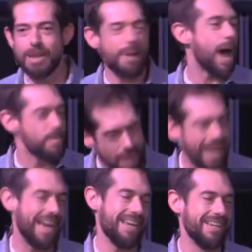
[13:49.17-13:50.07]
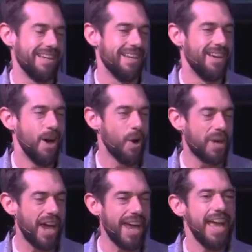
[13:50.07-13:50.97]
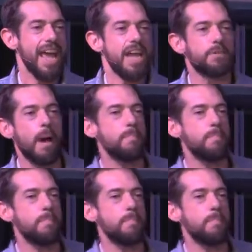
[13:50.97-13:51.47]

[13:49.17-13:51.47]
about money. Okay, it's about